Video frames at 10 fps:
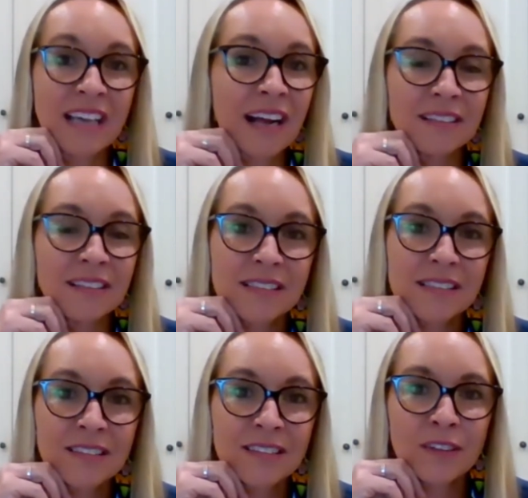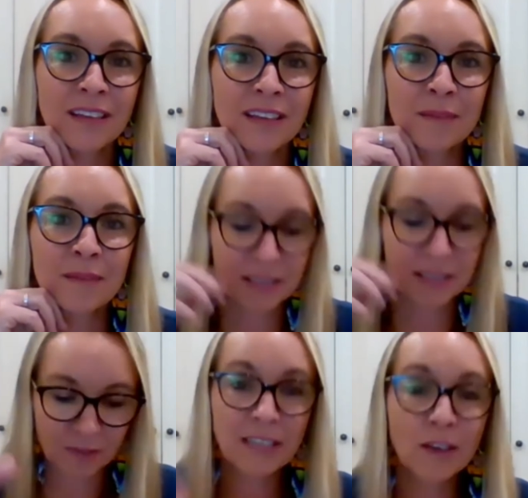towels, I mean,
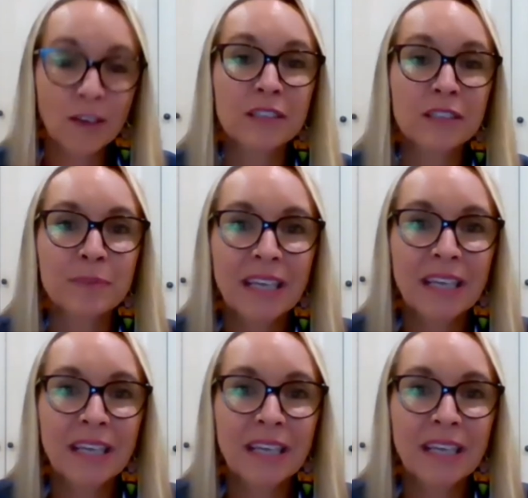it's really not,